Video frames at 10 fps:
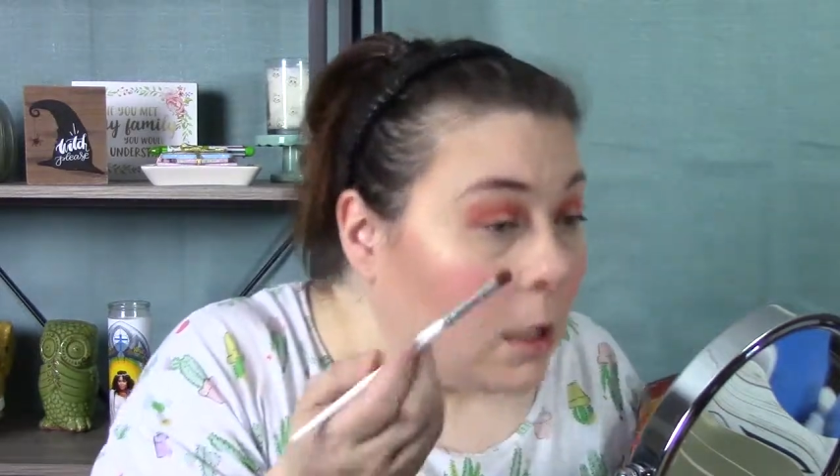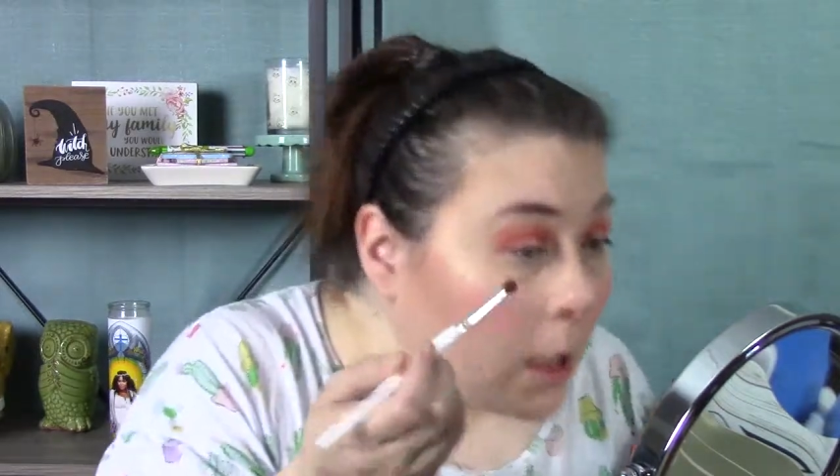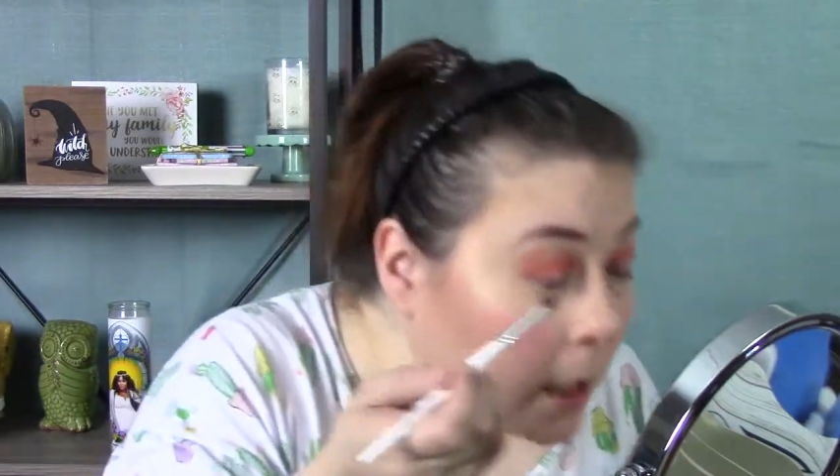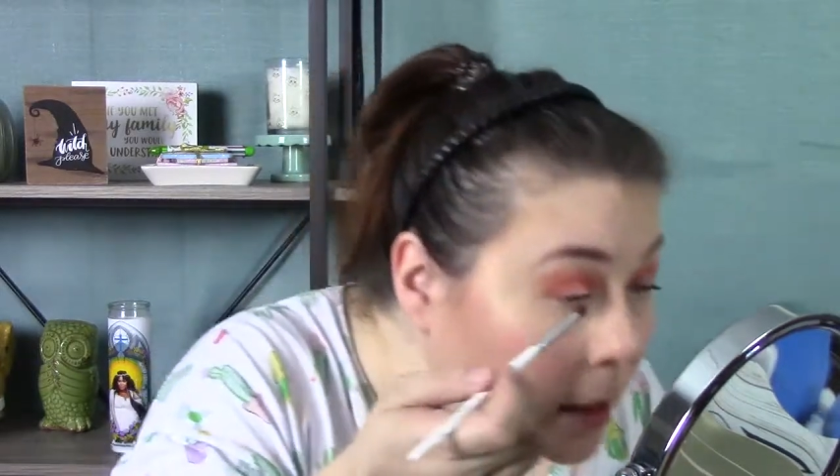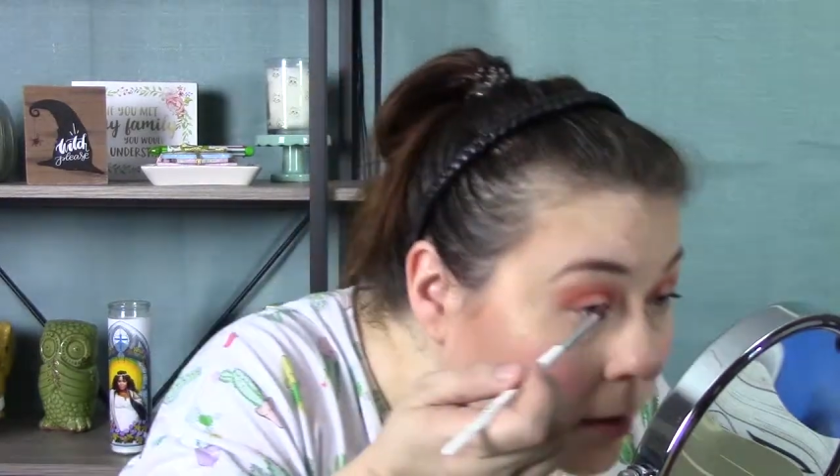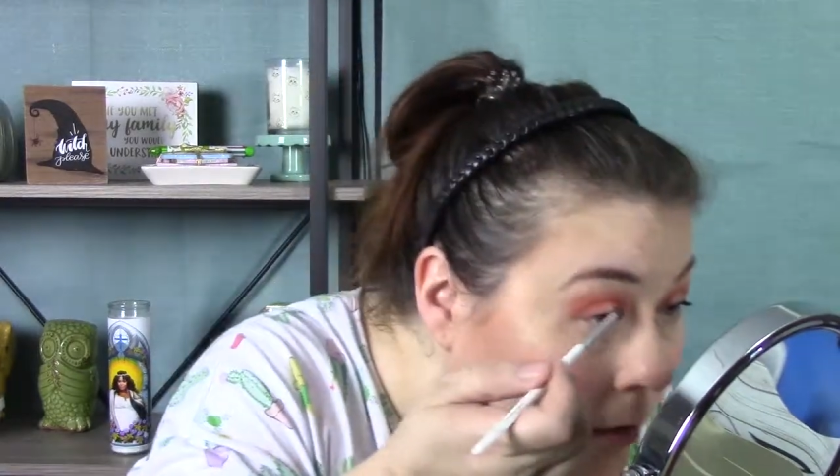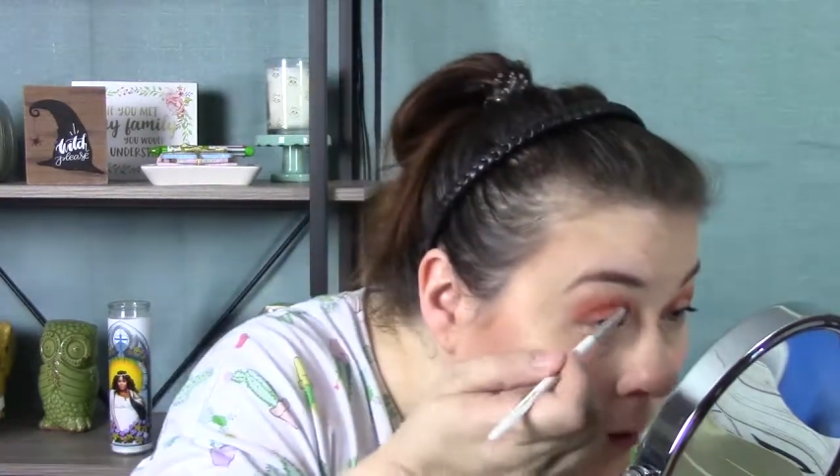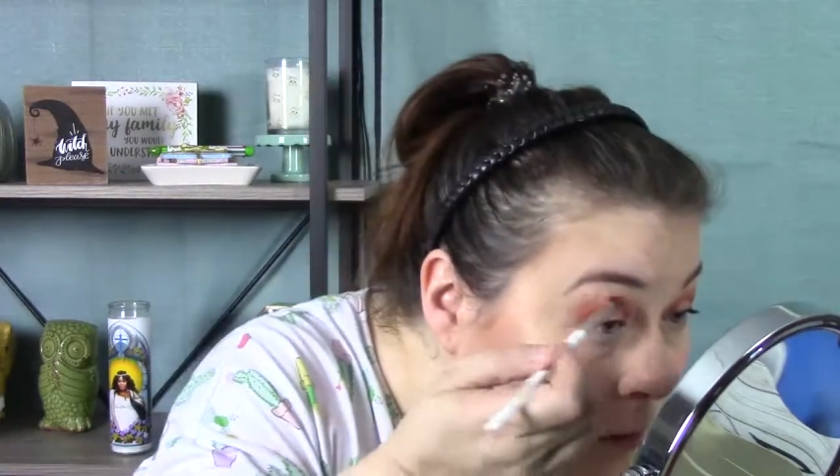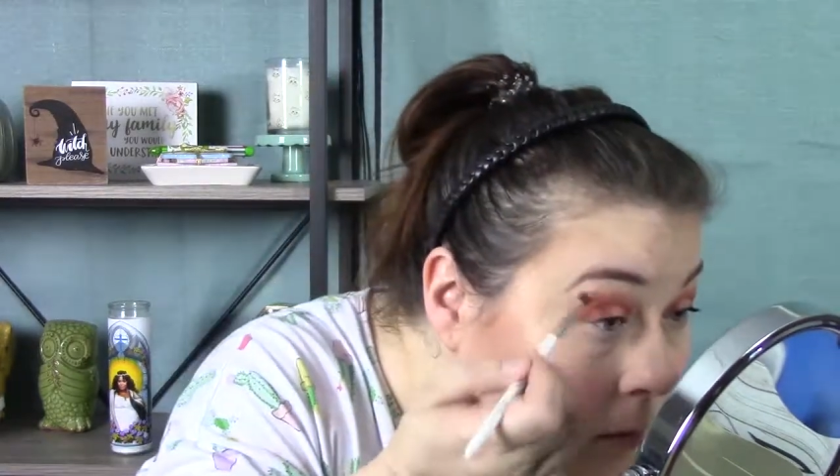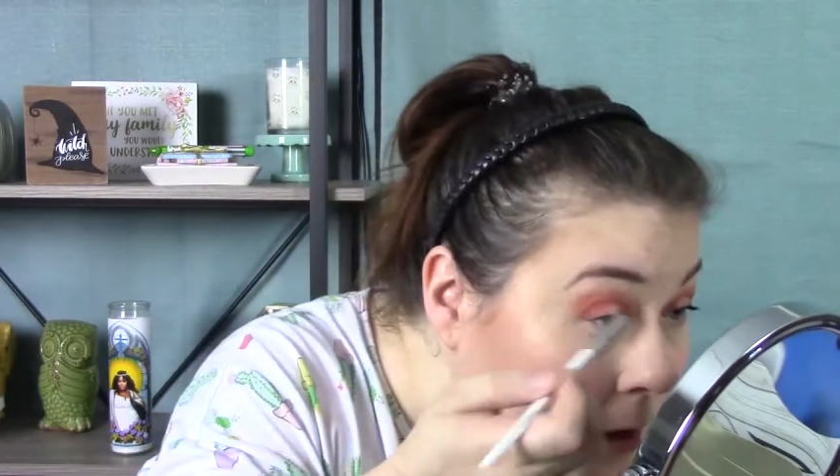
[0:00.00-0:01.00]
And I don't
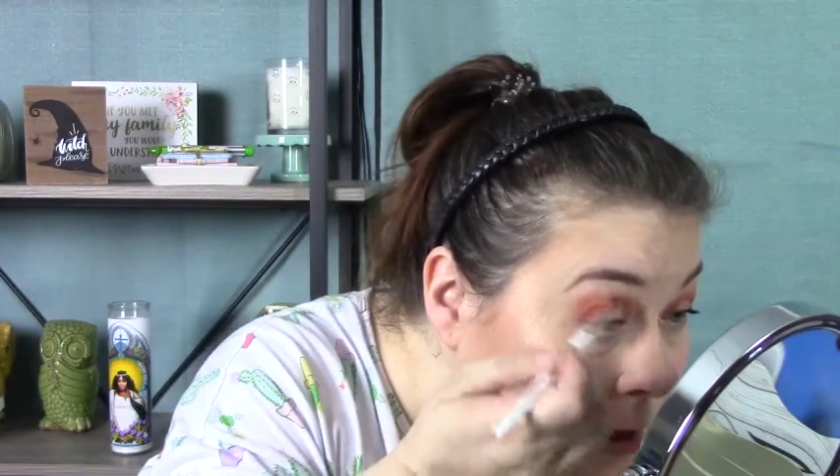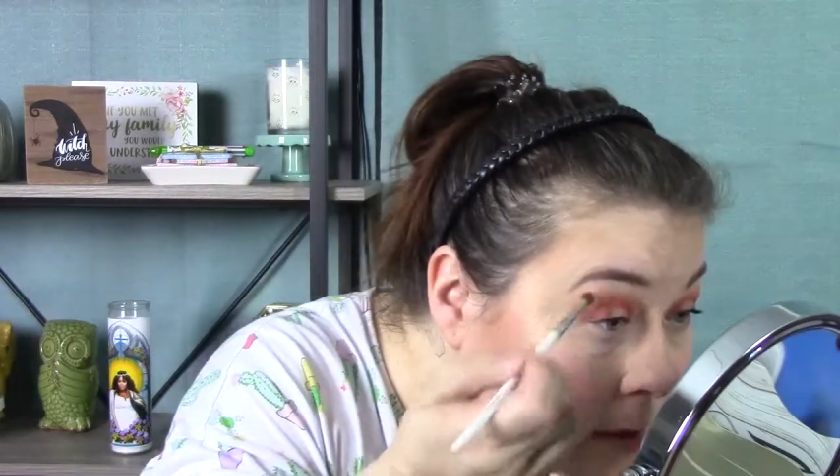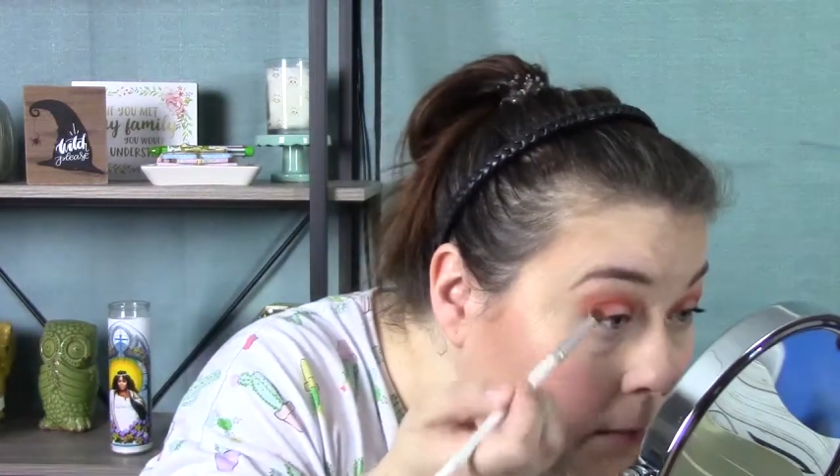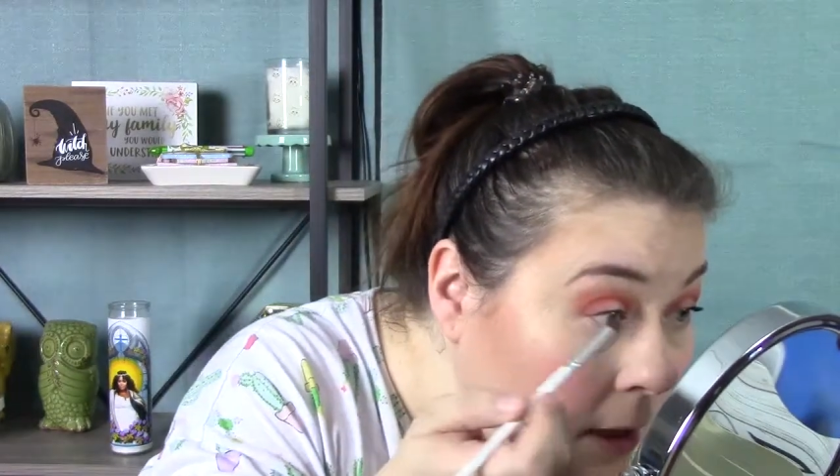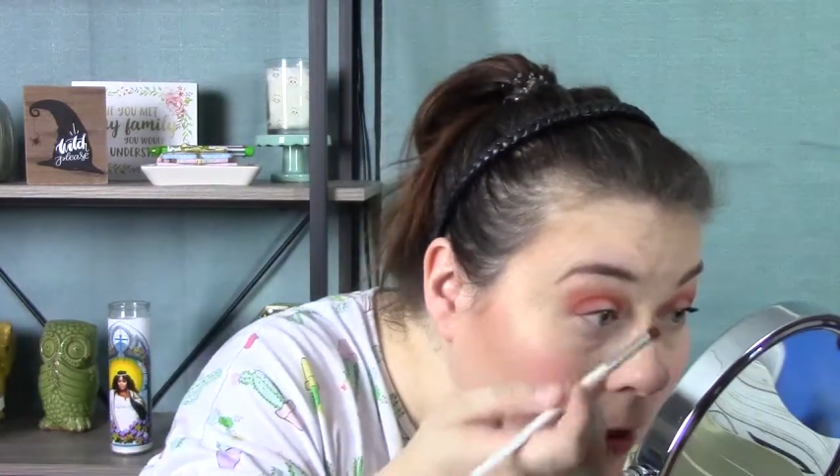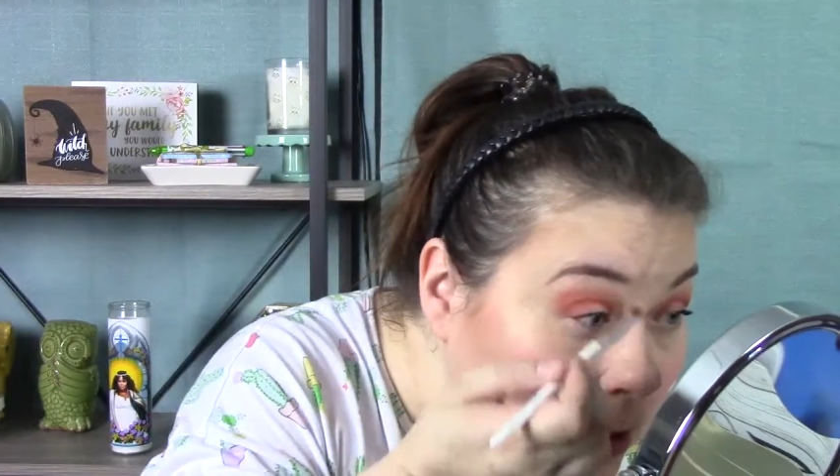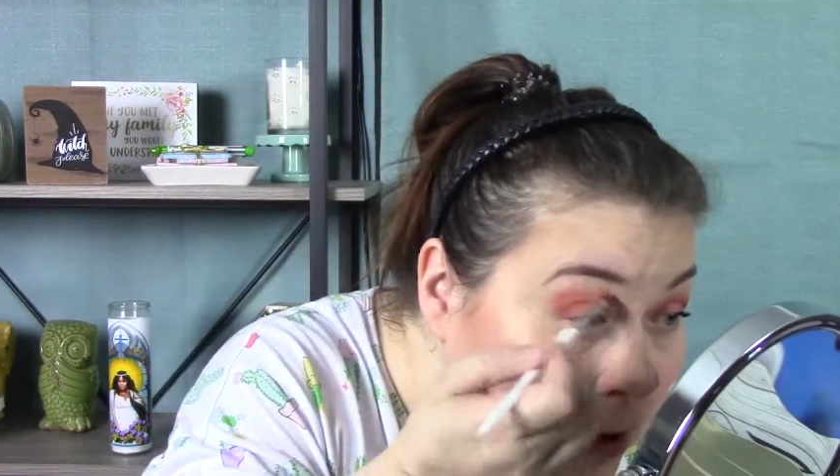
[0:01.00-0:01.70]
even want it to be.